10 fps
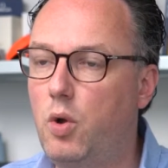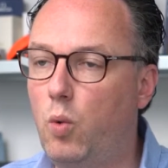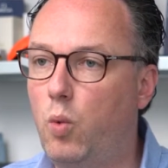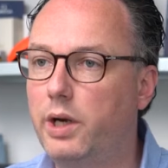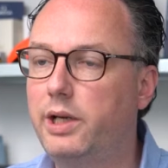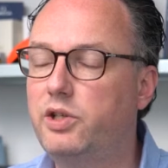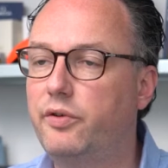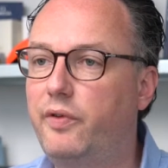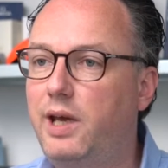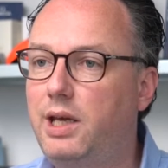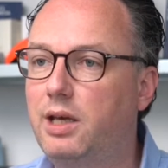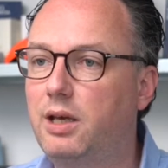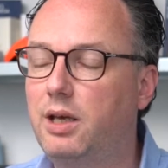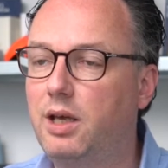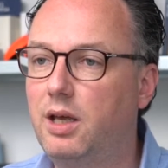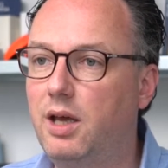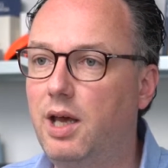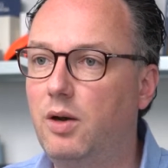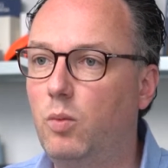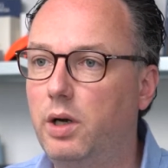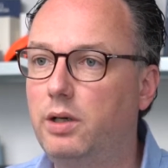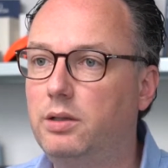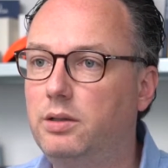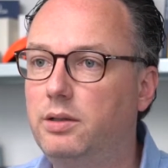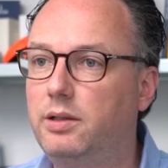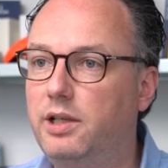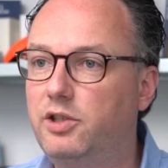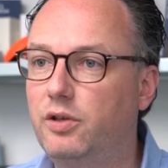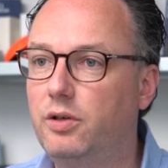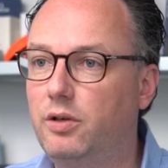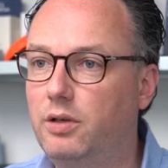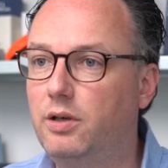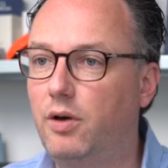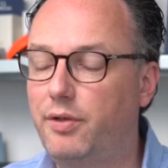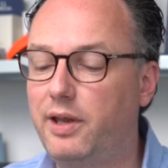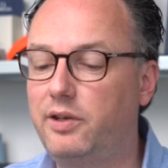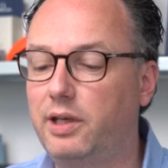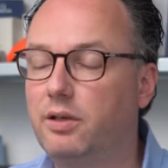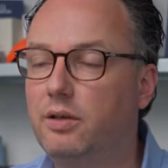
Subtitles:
One is a fake and one is the authentic